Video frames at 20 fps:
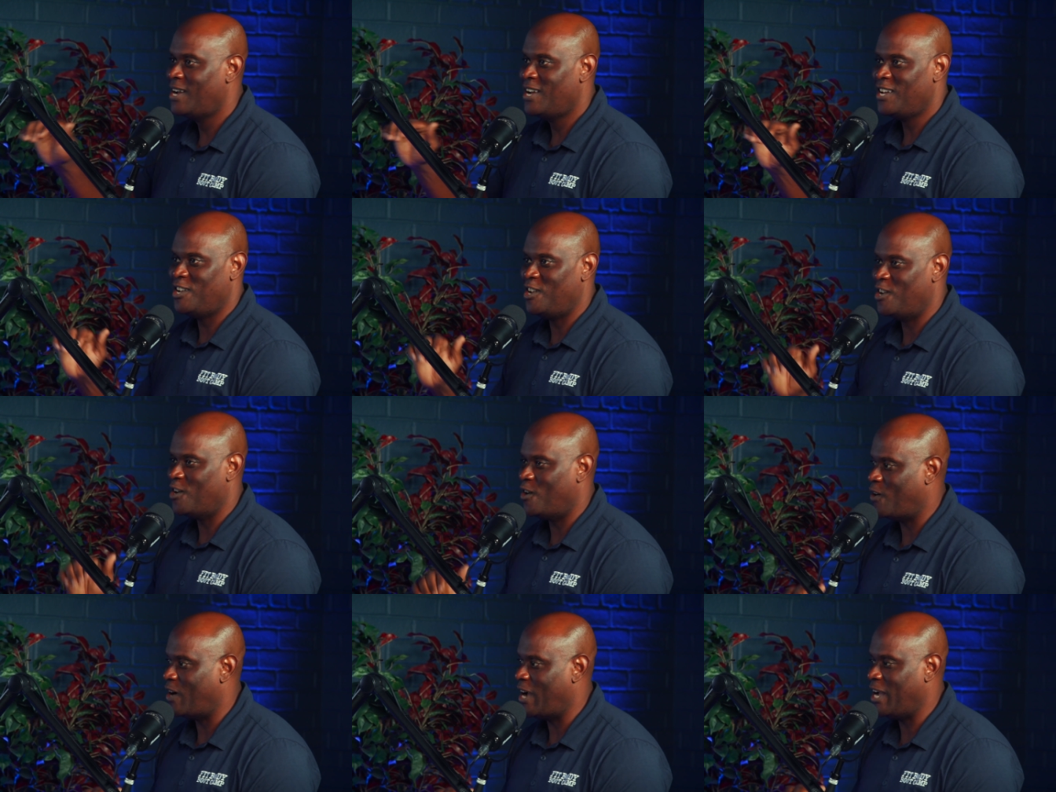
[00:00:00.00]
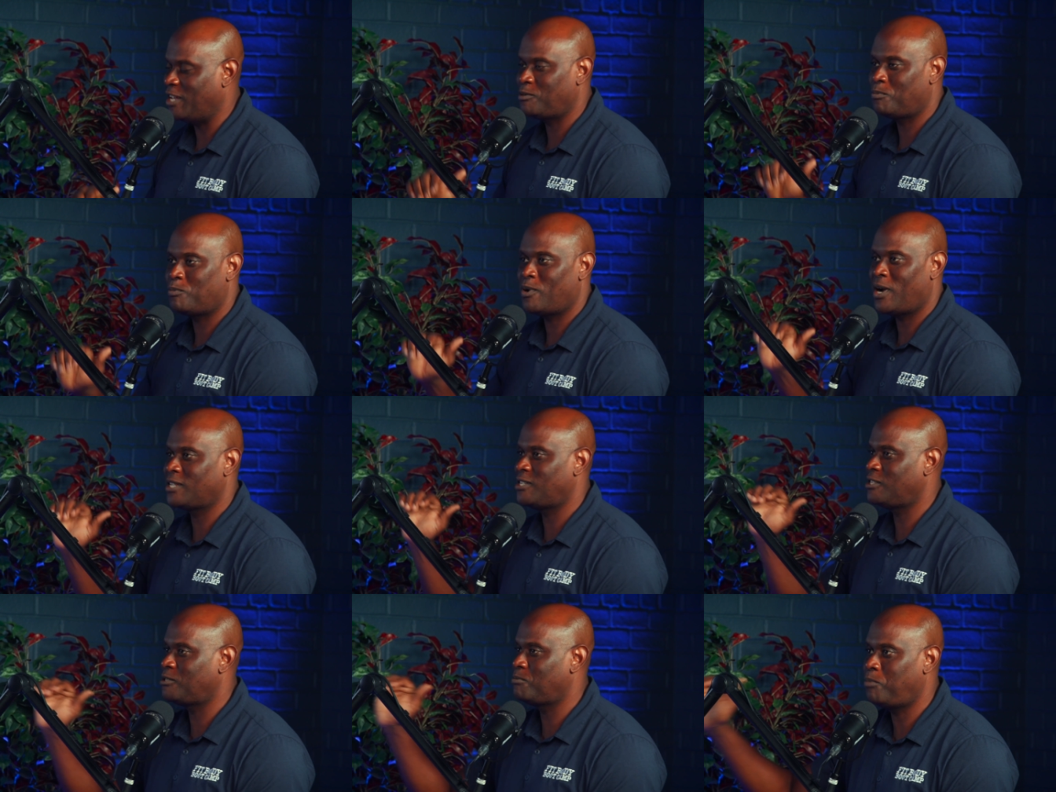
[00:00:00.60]
You know, I had to
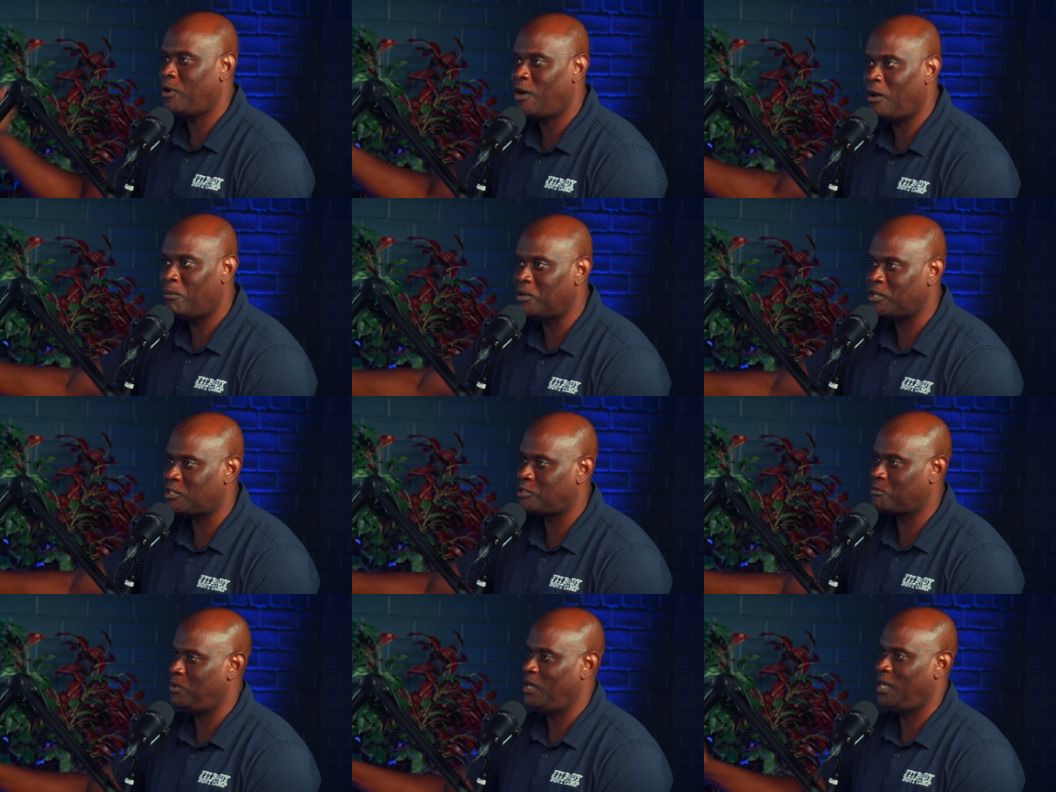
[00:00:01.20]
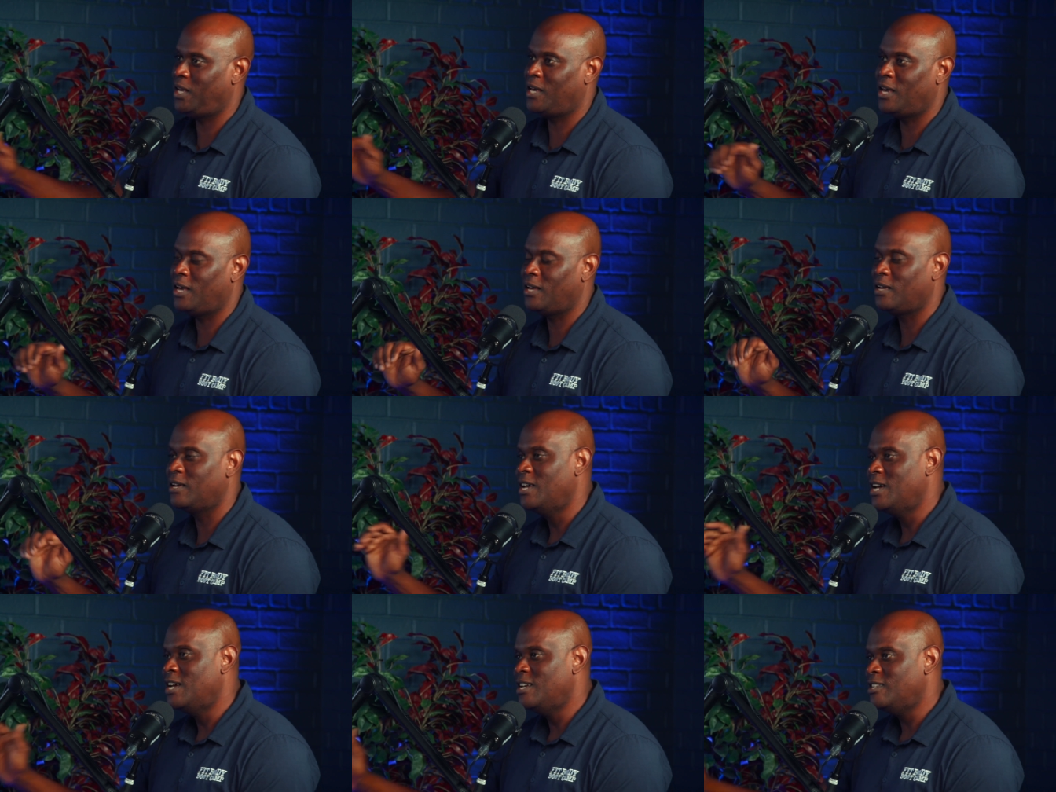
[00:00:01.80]
practice public speaking,
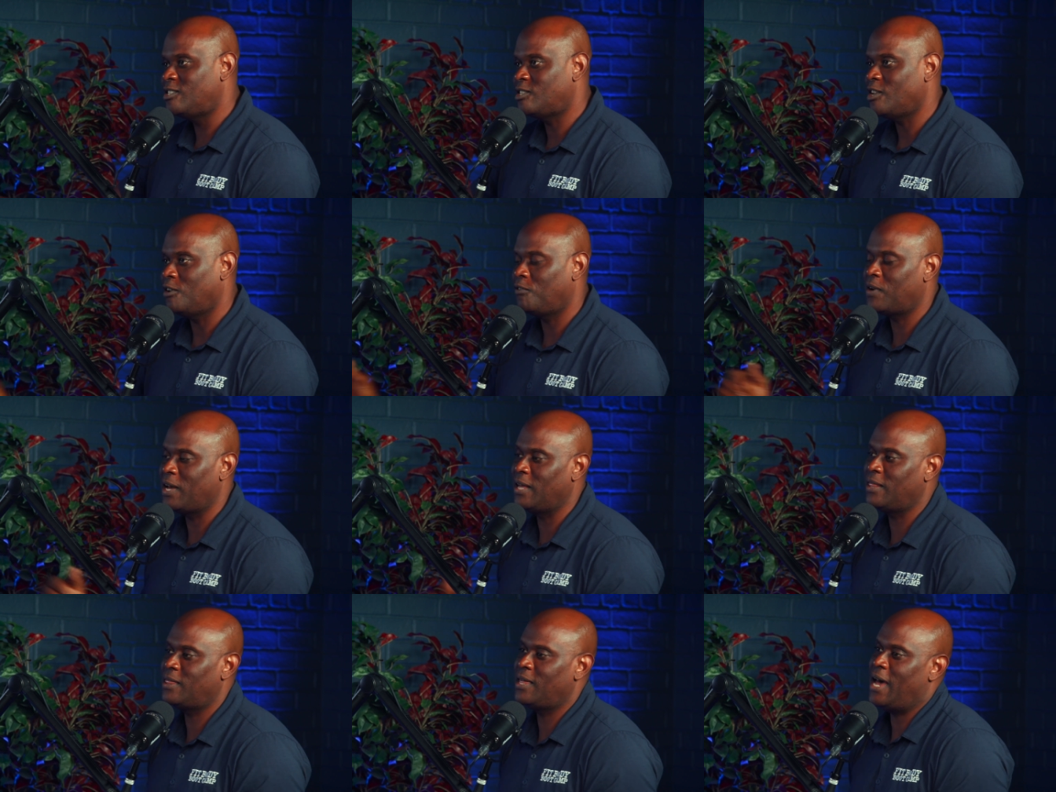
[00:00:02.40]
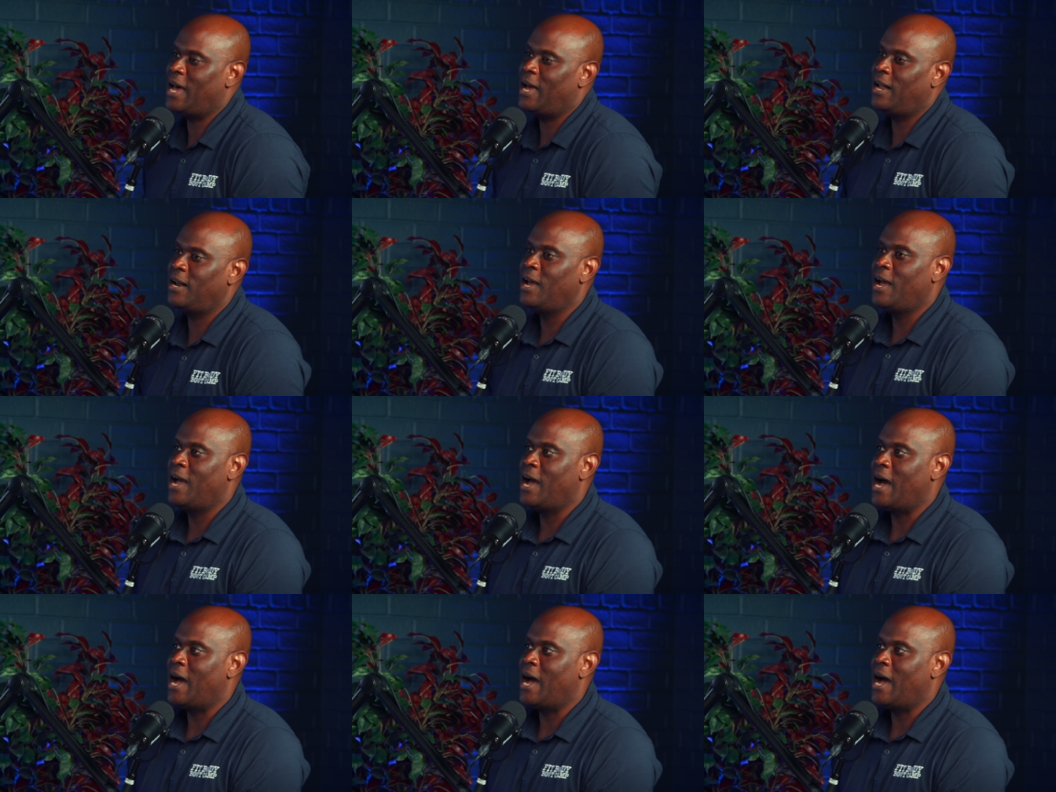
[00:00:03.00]
stuff like that.